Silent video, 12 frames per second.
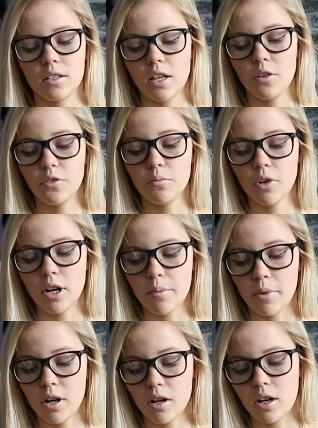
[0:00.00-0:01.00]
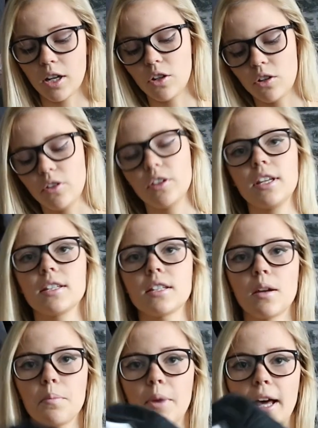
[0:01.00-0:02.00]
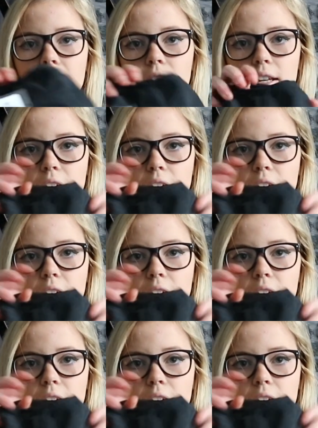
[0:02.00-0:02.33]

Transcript: so from Primark I got this black